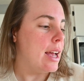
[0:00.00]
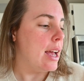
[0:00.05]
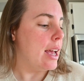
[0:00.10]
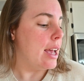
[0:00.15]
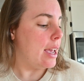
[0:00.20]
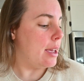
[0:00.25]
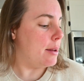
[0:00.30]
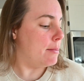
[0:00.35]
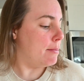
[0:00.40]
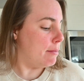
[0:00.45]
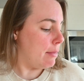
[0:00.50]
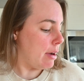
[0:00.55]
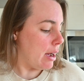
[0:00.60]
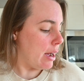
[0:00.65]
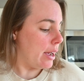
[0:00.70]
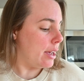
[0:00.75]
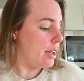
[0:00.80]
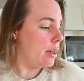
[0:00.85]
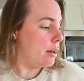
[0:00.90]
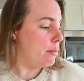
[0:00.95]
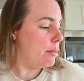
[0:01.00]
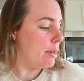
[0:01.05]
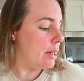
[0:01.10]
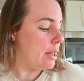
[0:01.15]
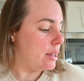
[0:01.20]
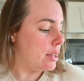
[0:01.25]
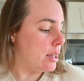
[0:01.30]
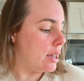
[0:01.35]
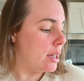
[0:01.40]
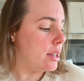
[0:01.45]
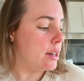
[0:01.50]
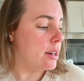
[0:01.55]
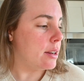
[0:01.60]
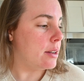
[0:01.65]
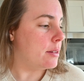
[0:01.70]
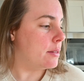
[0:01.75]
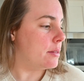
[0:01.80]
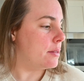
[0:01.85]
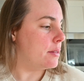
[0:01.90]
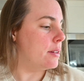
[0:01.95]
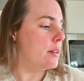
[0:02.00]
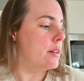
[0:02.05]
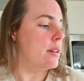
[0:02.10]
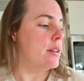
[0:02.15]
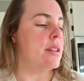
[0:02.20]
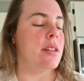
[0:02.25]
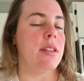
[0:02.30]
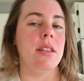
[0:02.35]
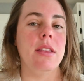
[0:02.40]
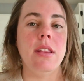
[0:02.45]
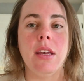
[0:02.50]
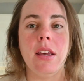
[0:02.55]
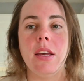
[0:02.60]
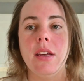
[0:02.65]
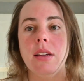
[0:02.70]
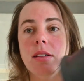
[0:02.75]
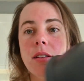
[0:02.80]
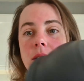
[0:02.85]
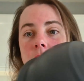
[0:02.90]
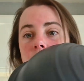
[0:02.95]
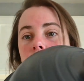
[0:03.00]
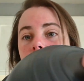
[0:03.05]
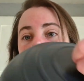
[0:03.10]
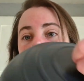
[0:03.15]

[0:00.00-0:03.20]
In my opinion, these are